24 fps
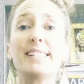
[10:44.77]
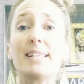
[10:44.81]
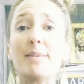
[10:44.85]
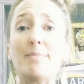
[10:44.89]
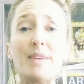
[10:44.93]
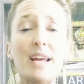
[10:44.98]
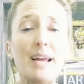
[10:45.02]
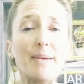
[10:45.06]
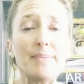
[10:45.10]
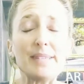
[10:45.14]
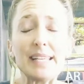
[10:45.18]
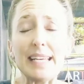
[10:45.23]

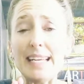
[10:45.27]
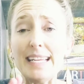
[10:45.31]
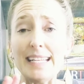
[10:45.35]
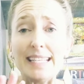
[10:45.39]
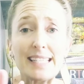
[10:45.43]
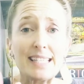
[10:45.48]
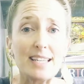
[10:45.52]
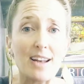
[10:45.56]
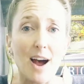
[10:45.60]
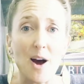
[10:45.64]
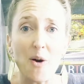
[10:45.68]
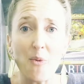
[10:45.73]
Sometimes
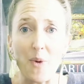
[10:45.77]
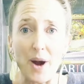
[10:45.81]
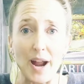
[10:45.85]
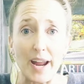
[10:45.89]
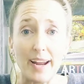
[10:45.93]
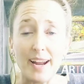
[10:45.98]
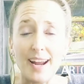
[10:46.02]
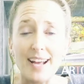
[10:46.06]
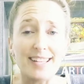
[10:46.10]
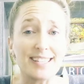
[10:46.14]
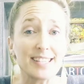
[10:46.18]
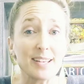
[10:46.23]
it's not
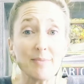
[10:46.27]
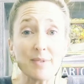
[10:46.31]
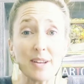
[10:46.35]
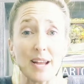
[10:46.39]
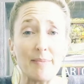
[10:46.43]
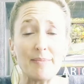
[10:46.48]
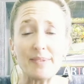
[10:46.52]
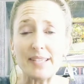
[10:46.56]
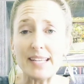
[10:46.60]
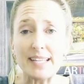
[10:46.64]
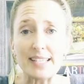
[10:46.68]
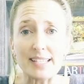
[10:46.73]
white, and
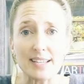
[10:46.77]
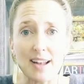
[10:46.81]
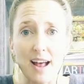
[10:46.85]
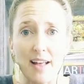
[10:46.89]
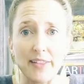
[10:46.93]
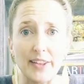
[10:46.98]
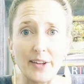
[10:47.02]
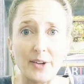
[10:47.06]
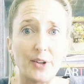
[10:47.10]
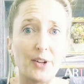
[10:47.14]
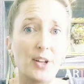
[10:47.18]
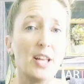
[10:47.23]
sometimes it's
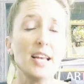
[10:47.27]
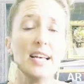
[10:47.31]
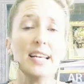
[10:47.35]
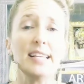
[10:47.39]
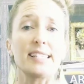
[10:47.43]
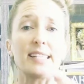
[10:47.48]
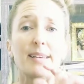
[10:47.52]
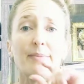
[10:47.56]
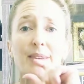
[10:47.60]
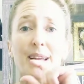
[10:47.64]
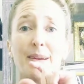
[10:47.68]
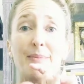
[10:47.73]
not little.
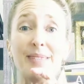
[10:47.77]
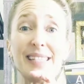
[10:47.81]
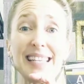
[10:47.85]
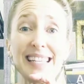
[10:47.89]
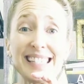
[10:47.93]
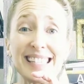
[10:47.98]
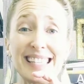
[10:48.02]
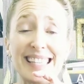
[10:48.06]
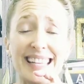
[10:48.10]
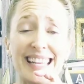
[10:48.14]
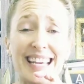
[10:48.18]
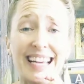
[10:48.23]
Sometimes
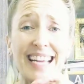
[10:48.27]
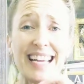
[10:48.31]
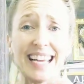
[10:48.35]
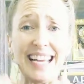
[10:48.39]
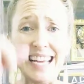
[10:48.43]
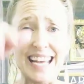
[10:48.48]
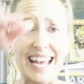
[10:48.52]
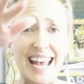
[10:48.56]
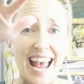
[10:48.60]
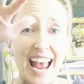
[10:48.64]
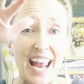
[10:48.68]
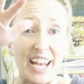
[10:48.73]
it's
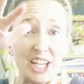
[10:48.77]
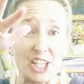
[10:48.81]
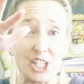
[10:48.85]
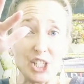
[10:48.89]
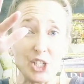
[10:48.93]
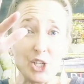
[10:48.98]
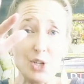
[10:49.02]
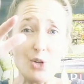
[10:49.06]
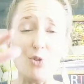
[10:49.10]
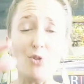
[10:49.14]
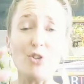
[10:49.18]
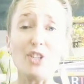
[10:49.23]
thick and
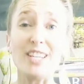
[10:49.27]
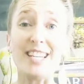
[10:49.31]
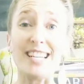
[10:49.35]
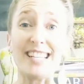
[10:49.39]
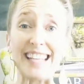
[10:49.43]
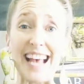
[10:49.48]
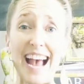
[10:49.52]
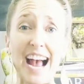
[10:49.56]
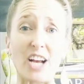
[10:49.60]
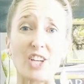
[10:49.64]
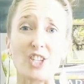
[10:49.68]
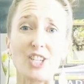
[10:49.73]
it's huge, and
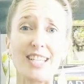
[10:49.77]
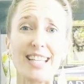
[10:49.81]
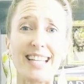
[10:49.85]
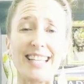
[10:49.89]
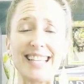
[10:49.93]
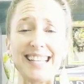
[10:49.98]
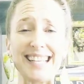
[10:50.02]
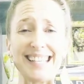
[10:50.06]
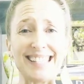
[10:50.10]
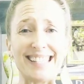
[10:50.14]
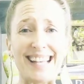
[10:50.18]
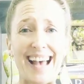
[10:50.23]
it's actually
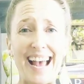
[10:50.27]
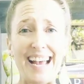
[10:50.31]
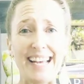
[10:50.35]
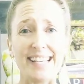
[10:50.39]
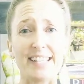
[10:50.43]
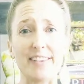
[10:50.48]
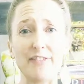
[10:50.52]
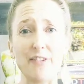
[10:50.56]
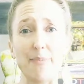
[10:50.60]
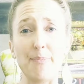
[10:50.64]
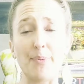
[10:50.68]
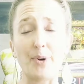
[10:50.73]
the
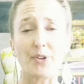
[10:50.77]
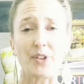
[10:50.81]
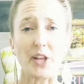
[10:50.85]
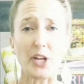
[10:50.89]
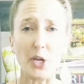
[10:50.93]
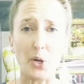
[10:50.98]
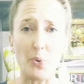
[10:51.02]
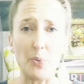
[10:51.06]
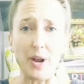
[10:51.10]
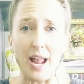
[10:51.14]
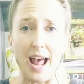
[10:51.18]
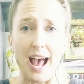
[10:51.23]
size of a book
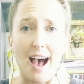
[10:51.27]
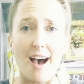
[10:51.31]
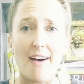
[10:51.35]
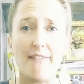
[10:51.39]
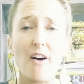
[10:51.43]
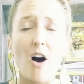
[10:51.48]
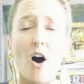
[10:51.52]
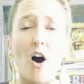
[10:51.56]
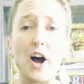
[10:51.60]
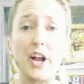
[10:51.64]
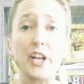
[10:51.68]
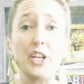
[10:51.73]
that you would
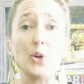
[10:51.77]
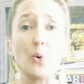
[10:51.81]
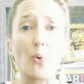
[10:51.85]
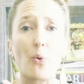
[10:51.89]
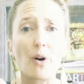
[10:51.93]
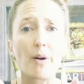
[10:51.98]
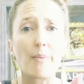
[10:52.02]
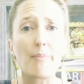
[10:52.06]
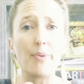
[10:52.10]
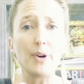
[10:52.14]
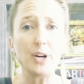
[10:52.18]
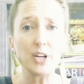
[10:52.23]
have on
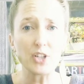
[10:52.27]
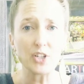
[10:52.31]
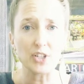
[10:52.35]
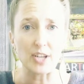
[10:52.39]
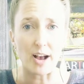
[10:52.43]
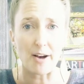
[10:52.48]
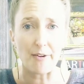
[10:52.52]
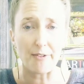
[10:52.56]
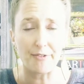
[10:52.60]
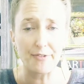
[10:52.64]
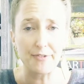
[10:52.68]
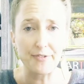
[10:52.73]
your
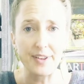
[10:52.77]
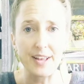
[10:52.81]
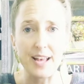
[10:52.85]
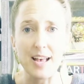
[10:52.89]
bookshelf.